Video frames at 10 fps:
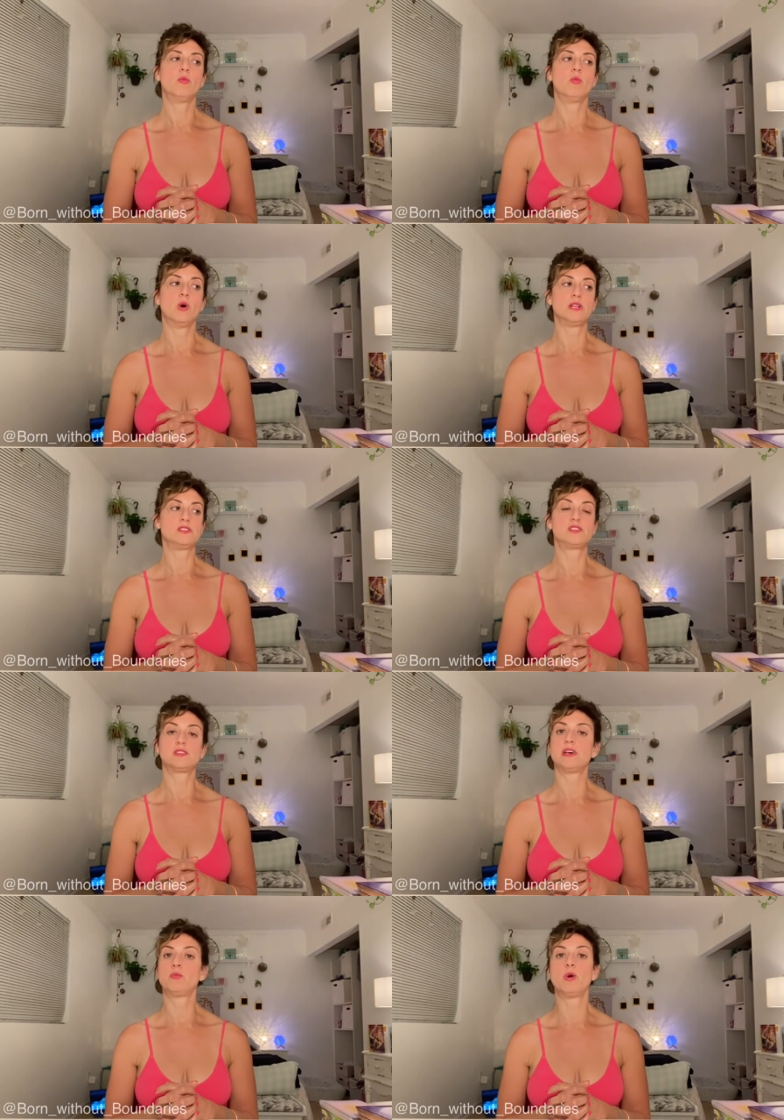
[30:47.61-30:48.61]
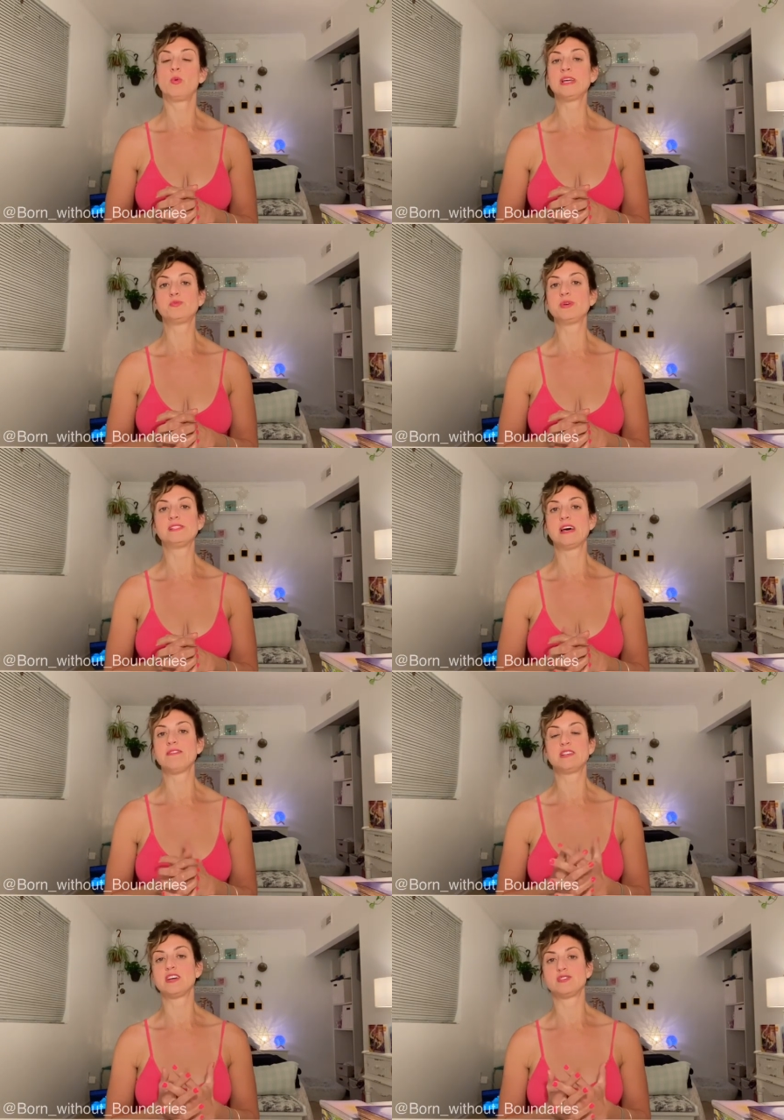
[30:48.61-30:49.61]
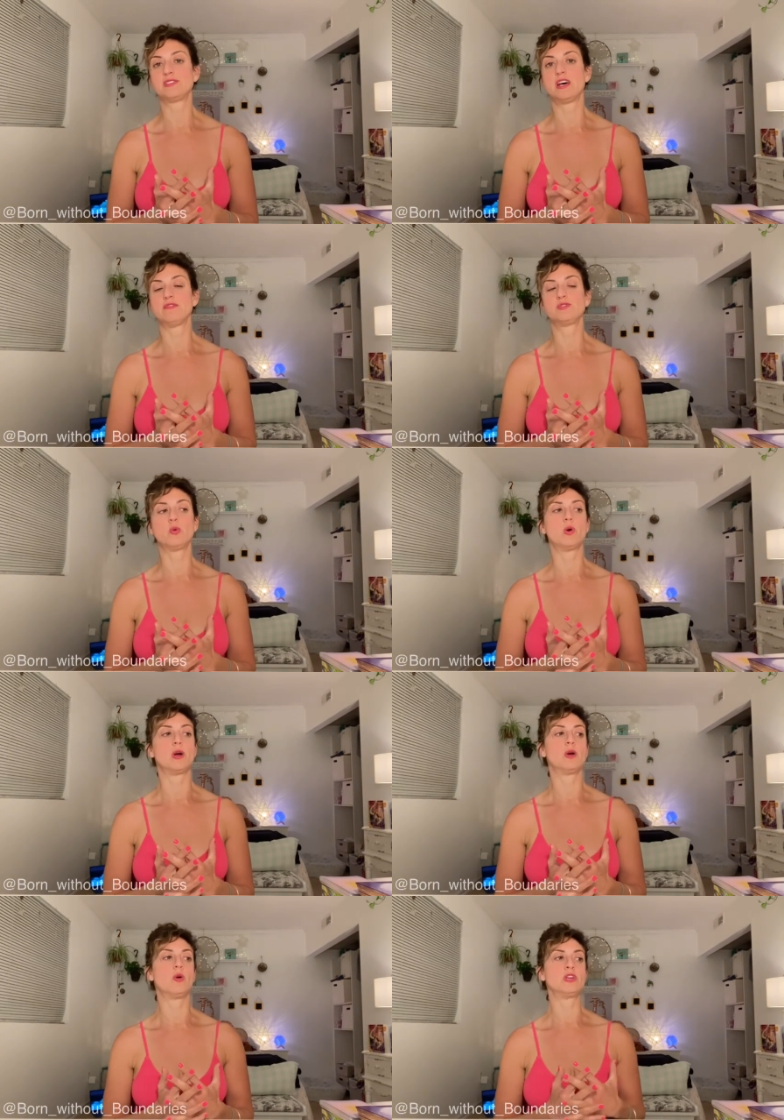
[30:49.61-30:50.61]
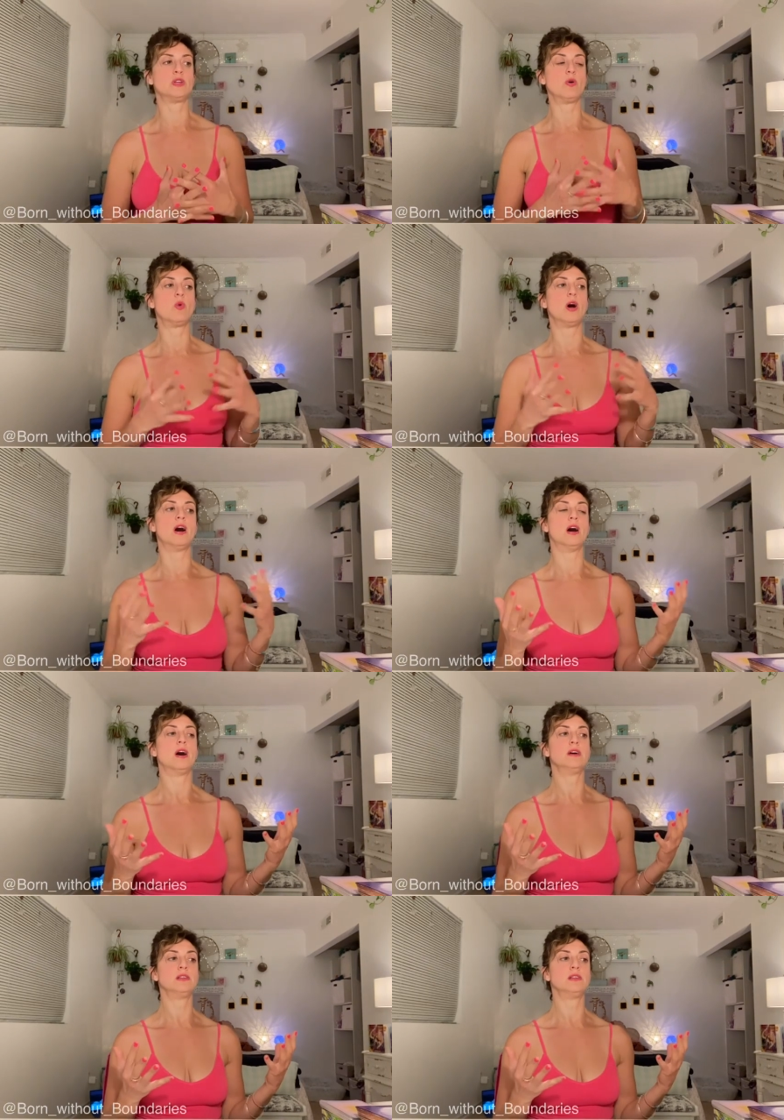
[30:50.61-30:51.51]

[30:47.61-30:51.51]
what's, what ways we sabotage ourselves, or, you know, uh,